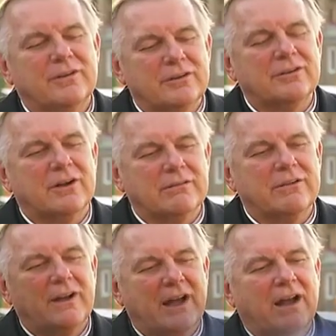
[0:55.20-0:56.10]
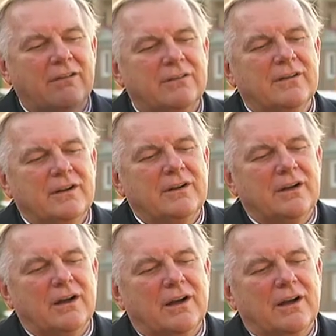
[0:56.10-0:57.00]
deserve to have
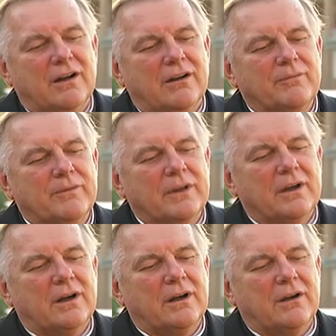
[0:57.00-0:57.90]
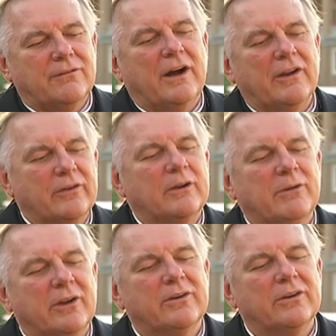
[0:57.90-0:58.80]
a father and a
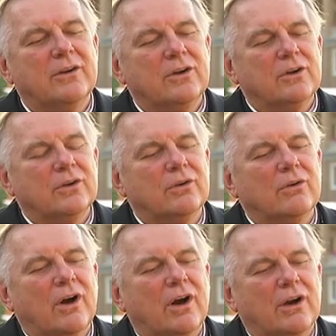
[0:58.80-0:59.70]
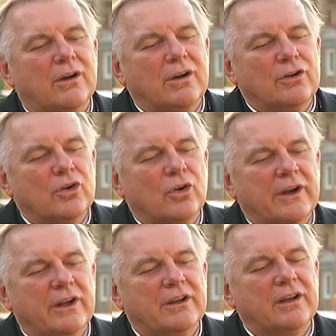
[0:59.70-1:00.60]
mother who are
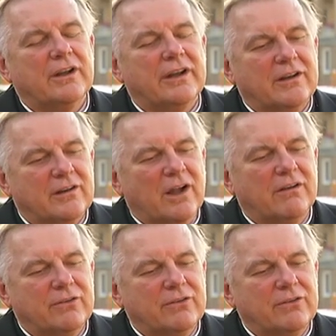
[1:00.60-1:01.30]
joined in love